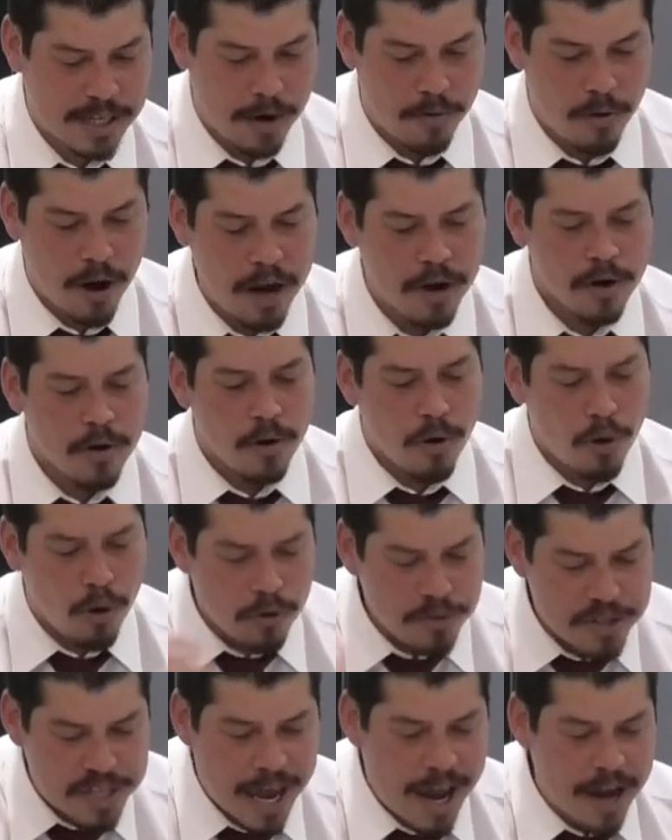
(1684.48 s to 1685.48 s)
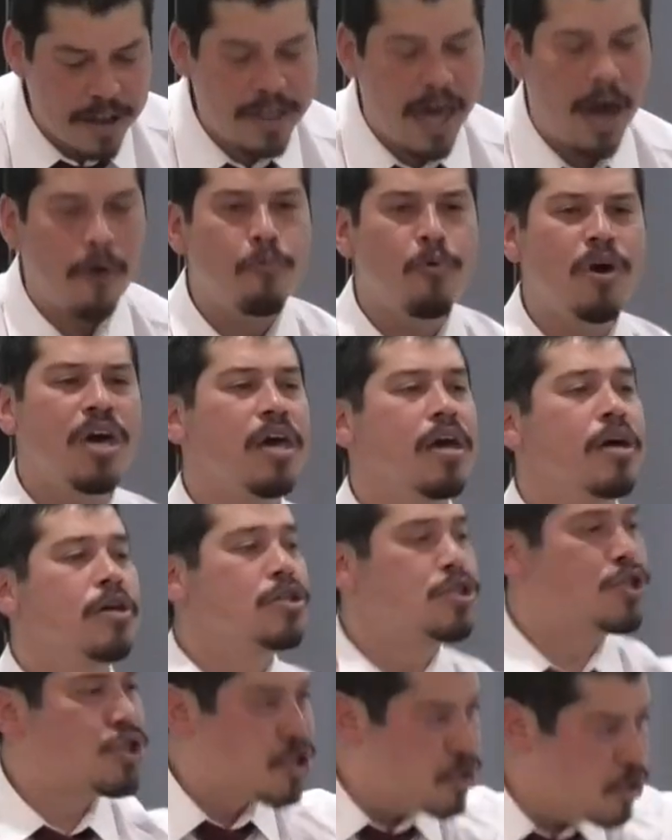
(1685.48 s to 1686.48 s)
there, right? Ordained that we
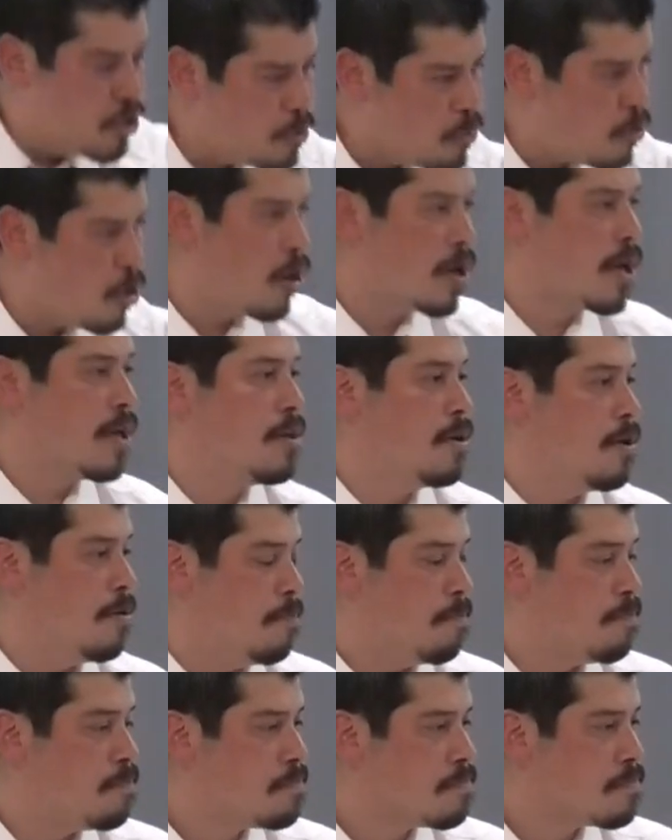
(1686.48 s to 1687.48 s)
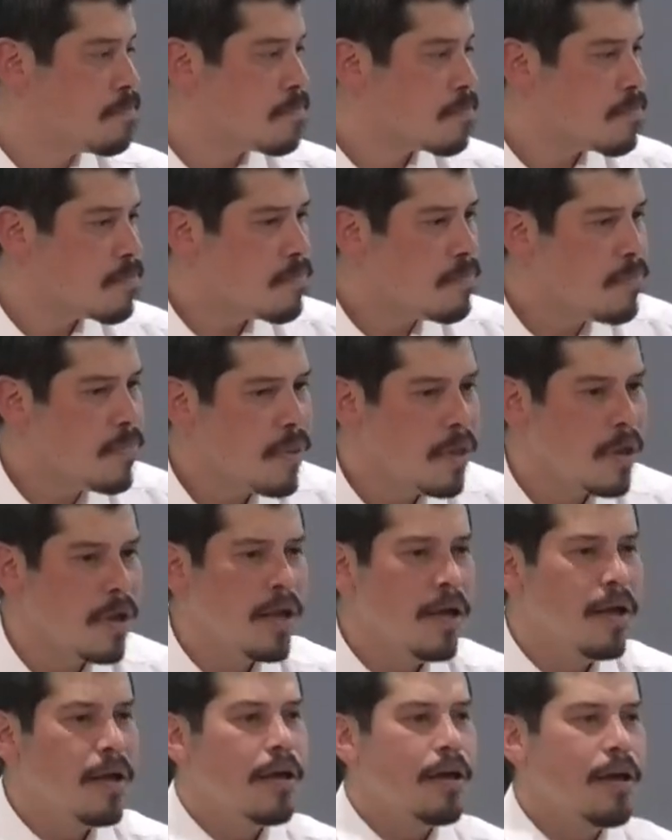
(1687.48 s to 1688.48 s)
should walk in them.
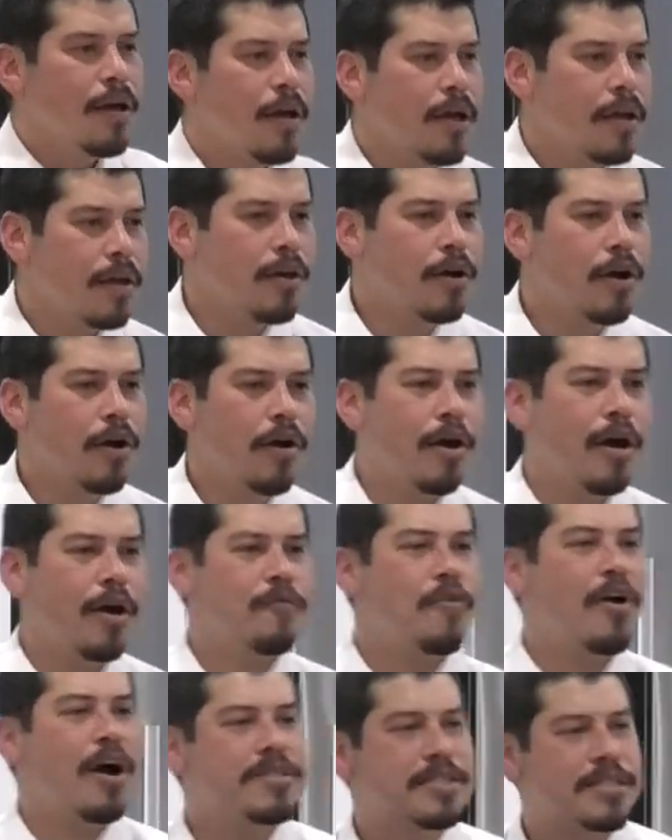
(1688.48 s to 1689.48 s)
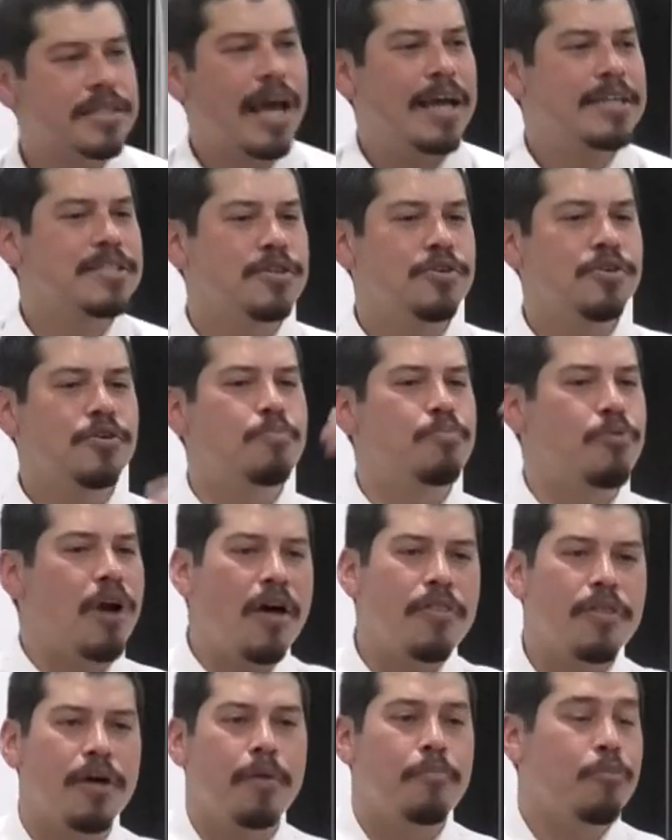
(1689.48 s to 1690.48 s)
You know, if I say to you,
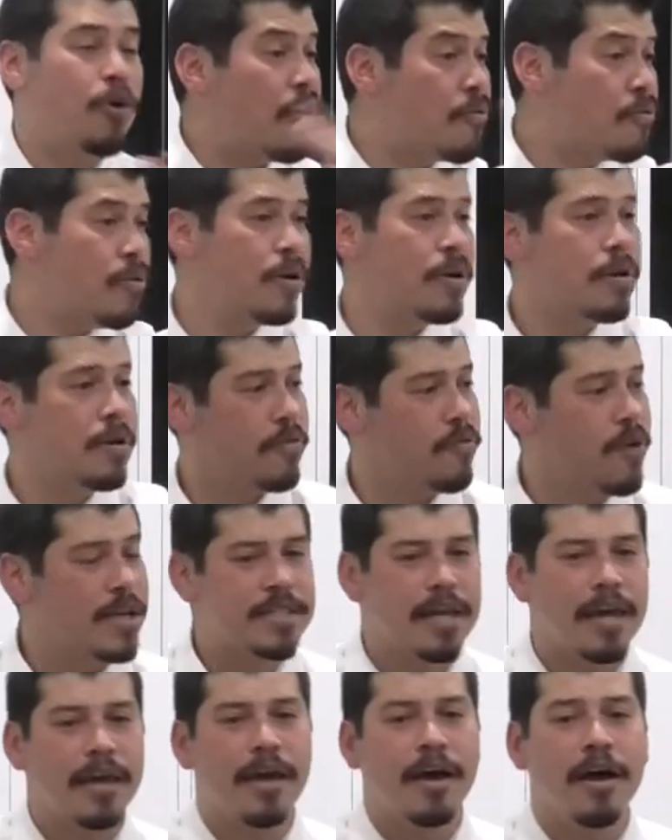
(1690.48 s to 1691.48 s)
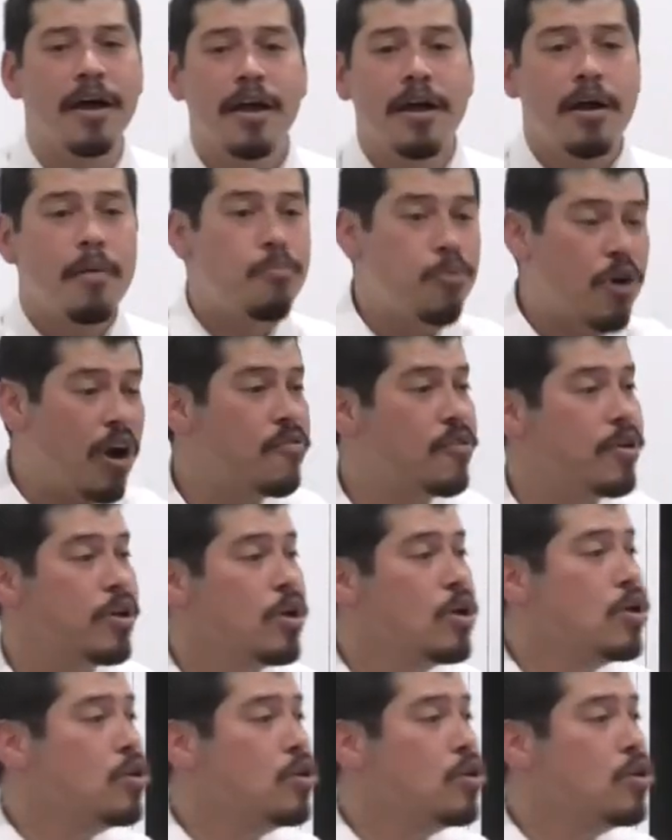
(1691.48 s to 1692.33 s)
brother, brethren, if I say here, brethren,